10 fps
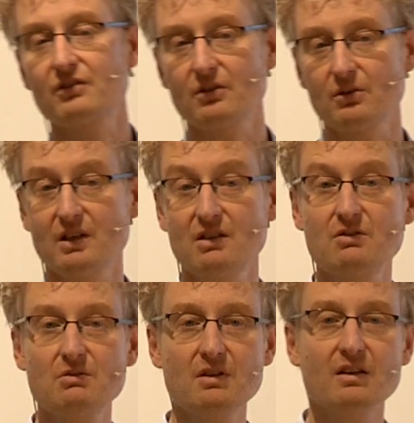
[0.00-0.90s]
So in
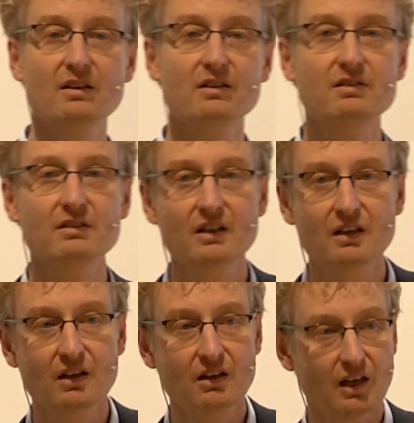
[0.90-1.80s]
2 years,
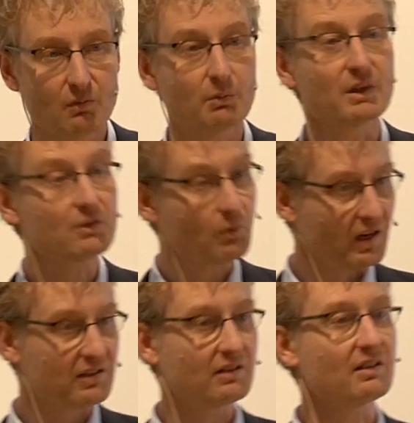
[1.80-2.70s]
it will be
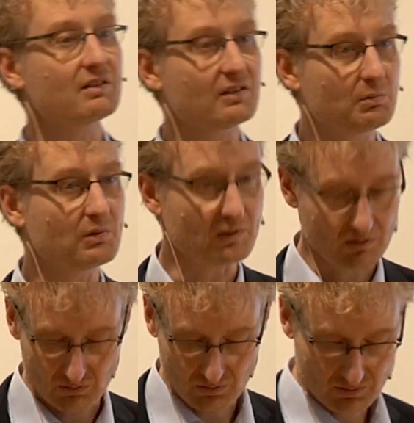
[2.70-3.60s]
twice the distance between
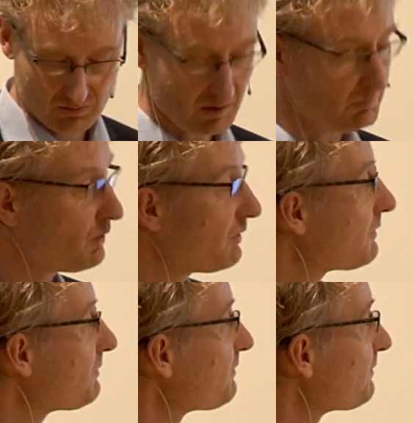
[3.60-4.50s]
the Earth and the Moon.